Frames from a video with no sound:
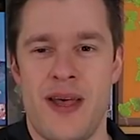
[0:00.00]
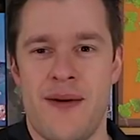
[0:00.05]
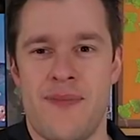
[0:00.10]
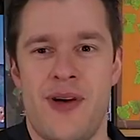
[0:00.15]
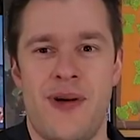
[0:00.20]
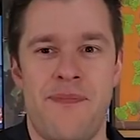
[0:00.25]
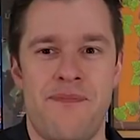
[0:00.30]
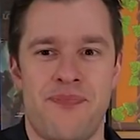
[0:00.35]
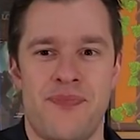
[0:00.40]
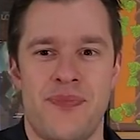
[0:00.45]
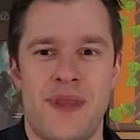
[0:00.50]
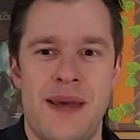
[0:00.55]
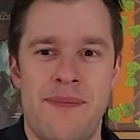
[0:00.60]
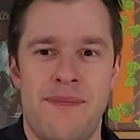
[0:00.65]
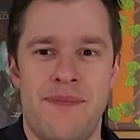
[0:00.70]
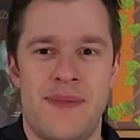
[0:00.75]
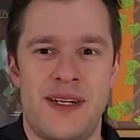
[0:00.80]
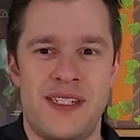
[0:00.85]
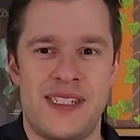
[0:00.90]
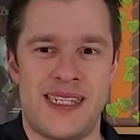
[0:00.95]
But,
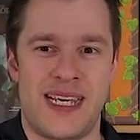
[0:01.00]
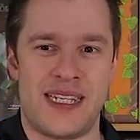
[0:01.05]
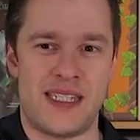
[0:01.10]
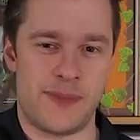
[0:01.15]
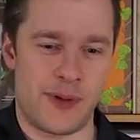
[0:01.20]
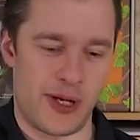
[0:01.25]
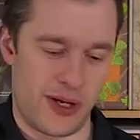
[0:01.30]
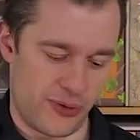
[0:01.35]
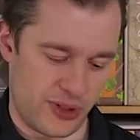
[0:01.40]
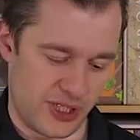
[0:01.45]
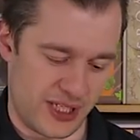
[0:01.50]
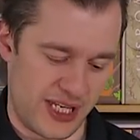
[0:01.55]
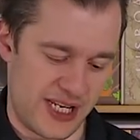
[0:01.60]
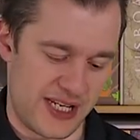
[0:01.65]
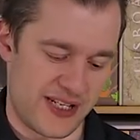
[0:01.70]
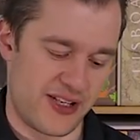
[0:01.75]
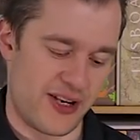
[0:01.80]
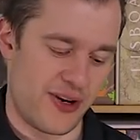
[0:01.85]
yeah, I just had to buy one of these.